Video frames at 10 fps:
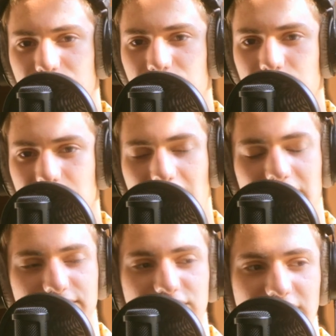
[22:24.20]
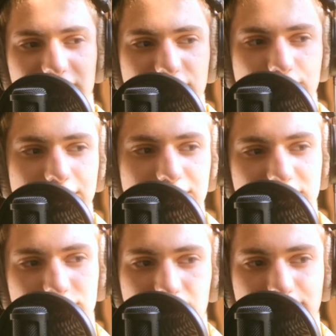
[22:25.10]
kind of checked quickly by
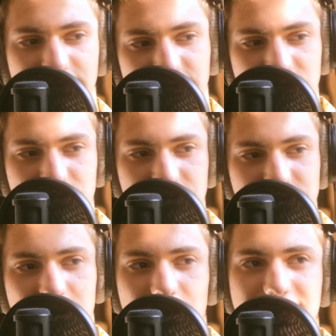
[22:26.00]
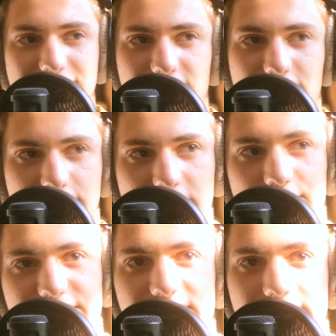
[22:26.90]
professionals, so I knew it wasn't
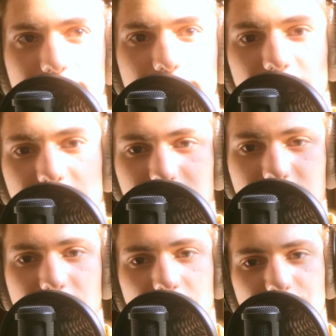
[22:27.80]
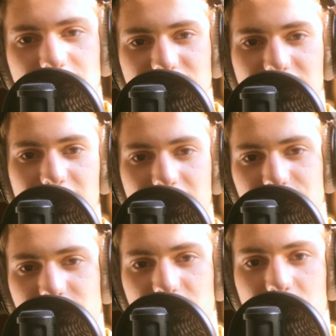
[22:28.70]
completely garbage and everything
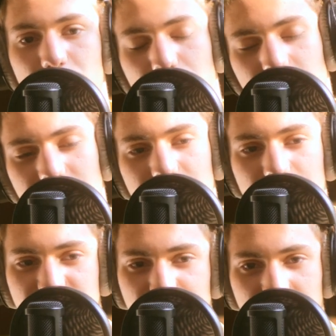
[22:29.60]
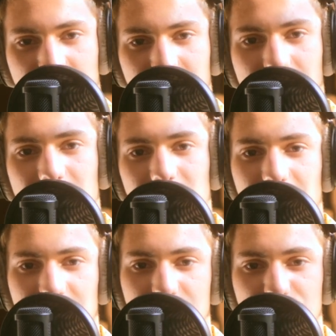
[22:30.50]
important was working, like the
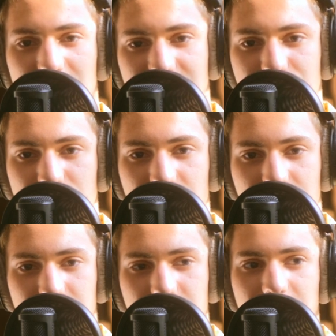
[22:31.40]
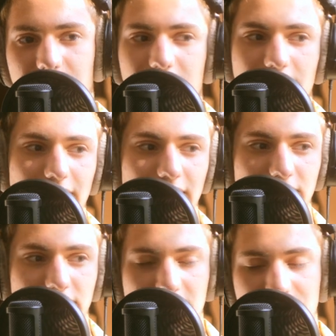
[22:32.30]
brakes were good and the
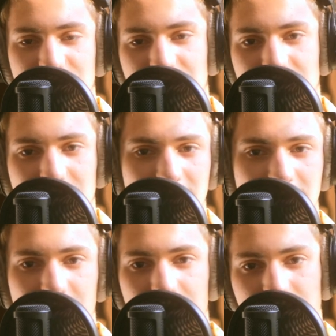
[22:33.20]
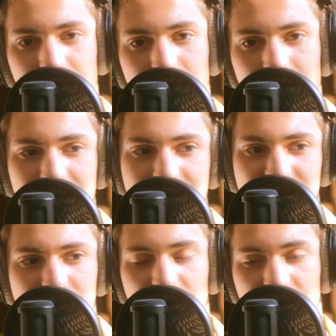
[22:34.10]
engine and all the lights and
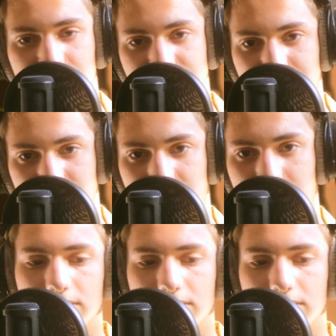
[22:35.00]
blinkers were good.